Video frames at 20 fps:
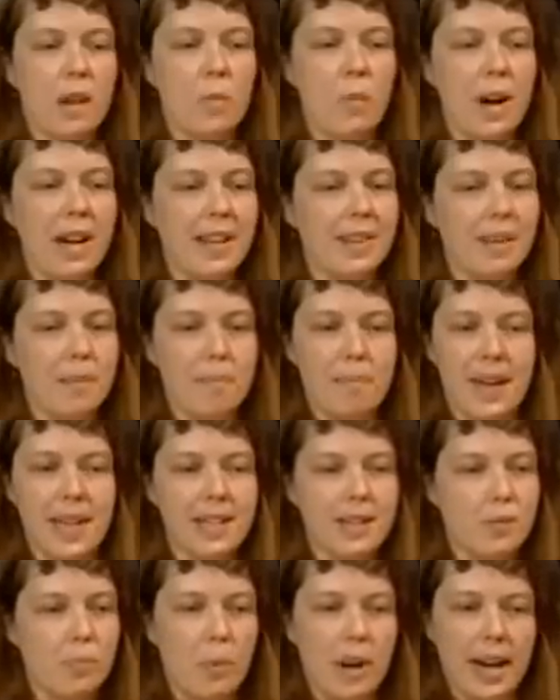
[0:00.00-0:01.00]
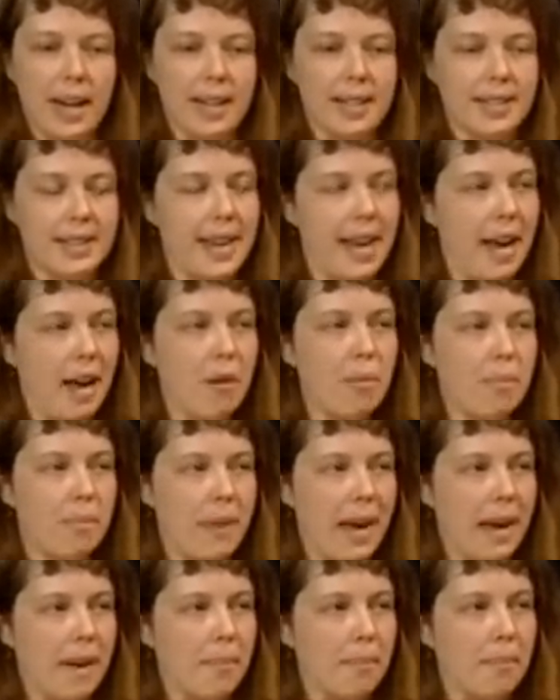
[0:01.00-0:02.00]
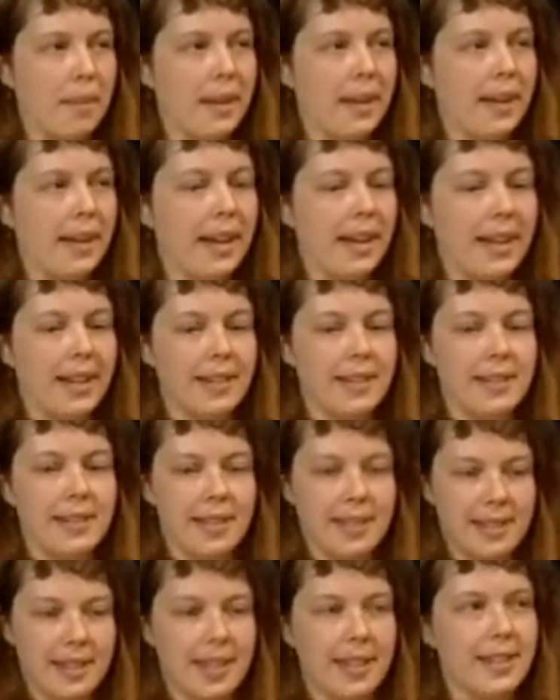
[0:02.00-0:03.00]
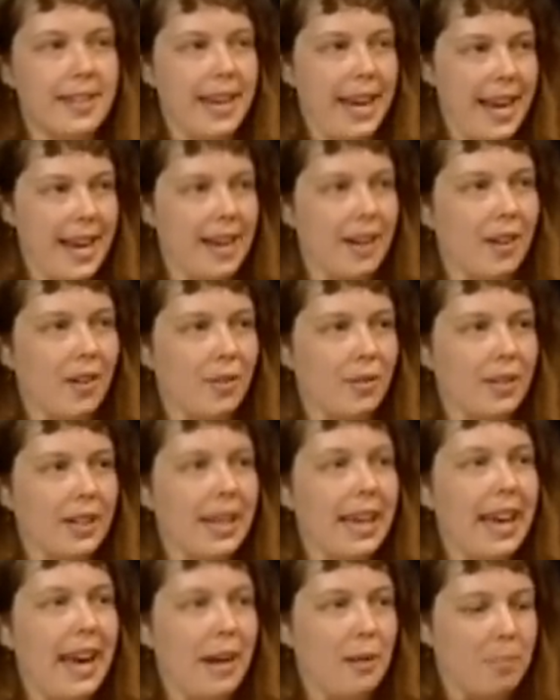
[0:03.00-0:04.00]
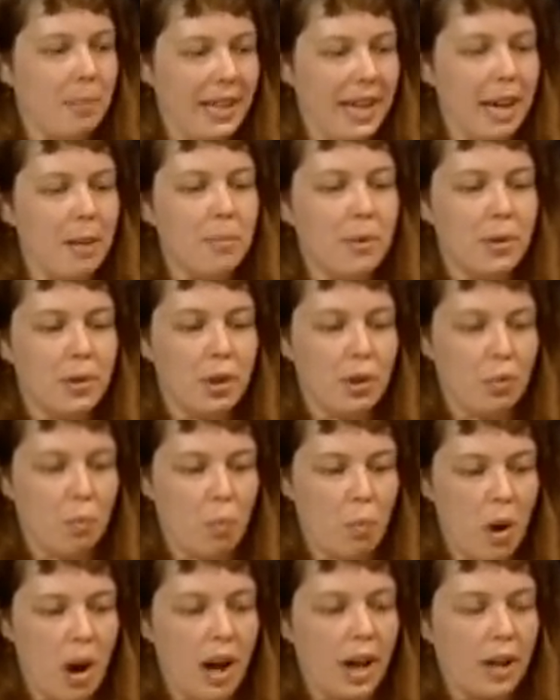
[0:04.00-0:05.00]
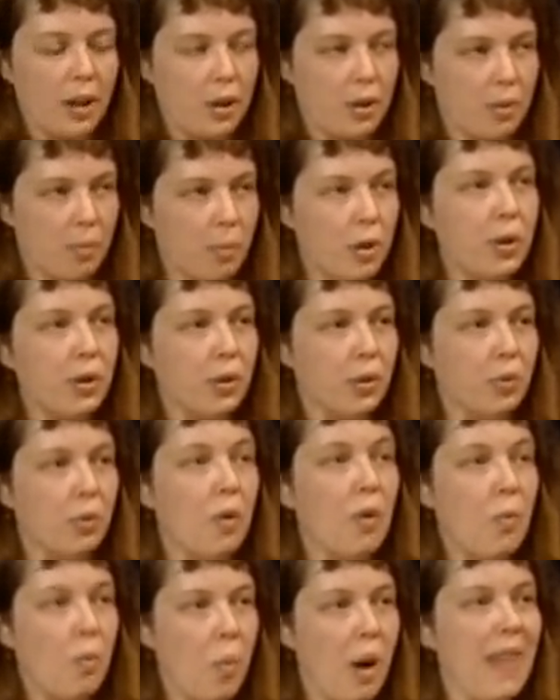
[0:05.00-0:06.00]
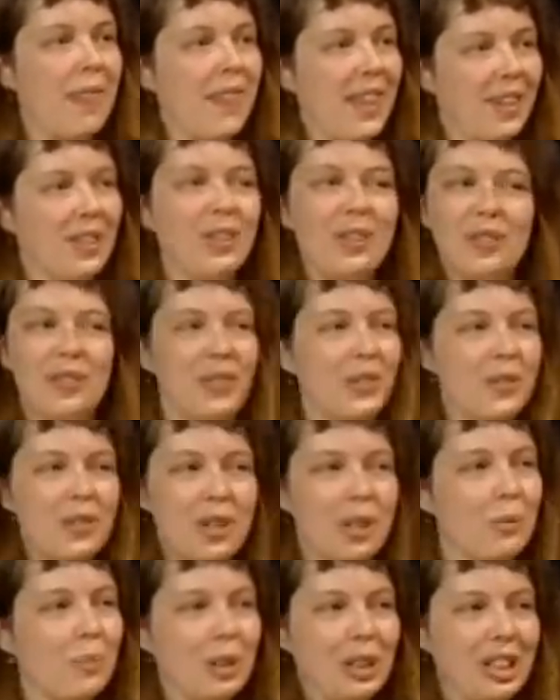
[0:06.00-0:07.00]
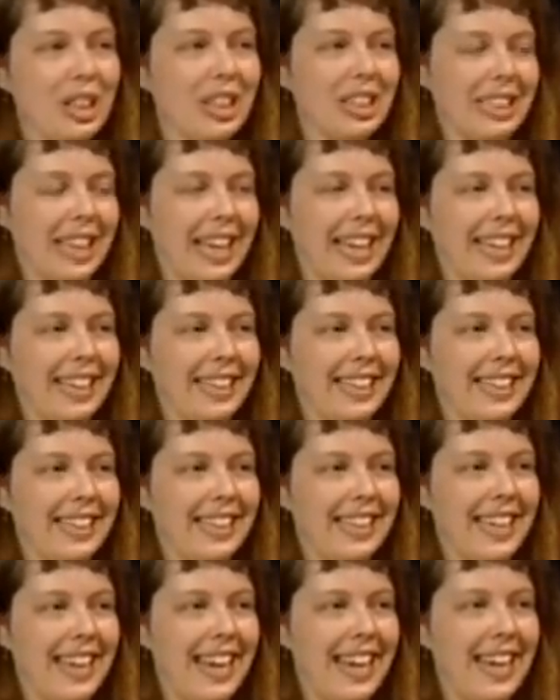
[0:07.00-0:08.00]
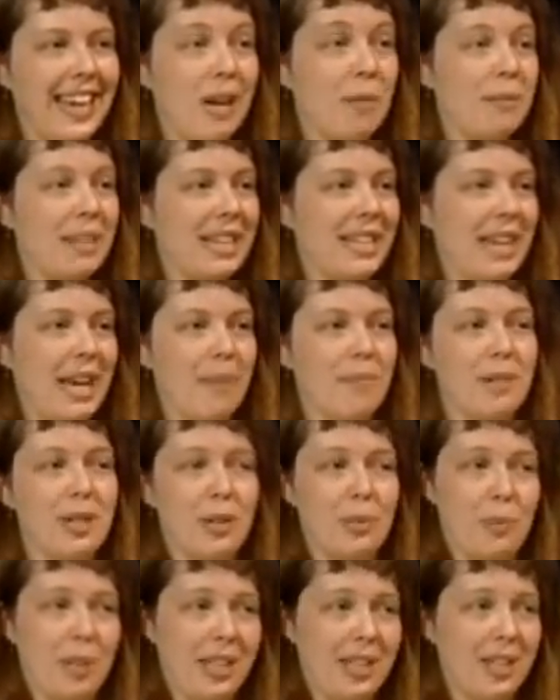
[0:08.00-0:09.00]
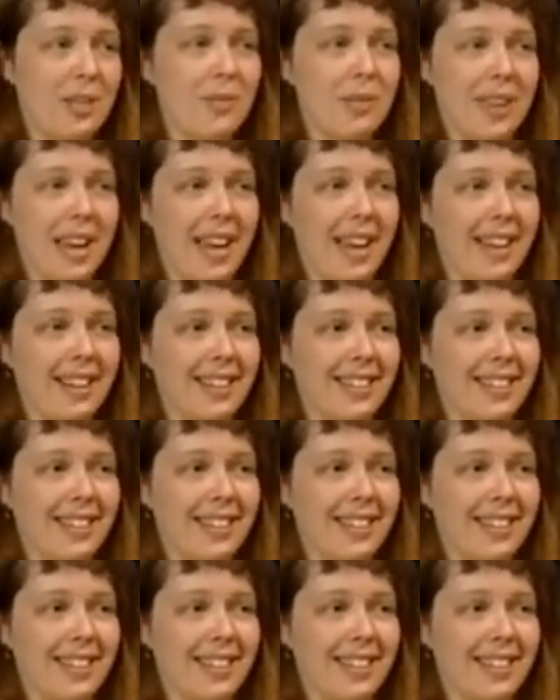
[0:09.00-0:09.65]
one of the best ways to help them is to sit down and be able to walk through what their new future will look like. And how many times do we do that?